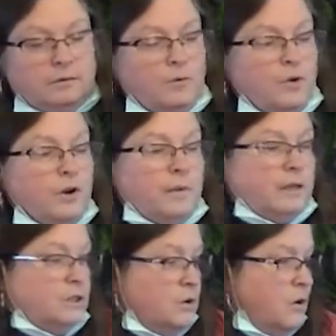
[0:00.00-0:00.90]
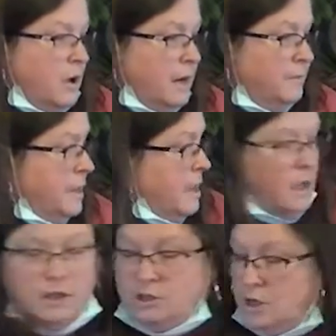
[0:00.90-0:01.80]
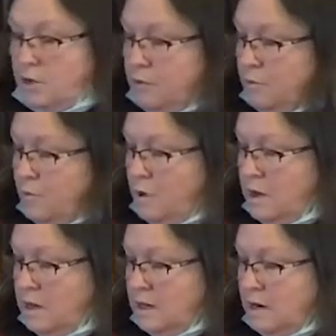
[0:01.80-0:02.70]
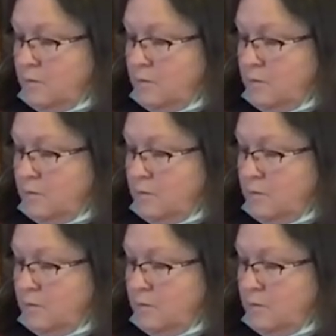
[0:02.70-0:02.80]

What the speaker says: ornaments on. So the one that I